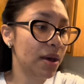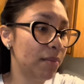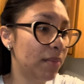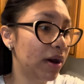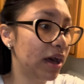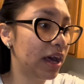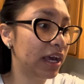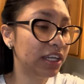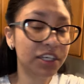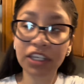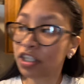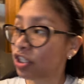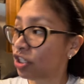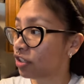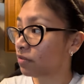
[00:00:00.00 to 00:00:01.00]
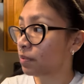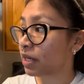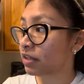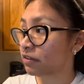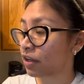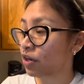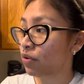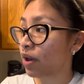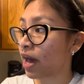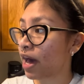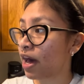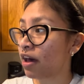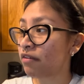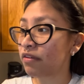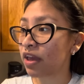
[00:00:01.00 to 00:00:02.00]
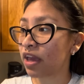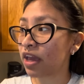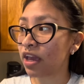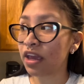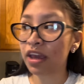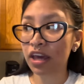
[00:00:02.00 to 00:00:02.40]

But just because I do have a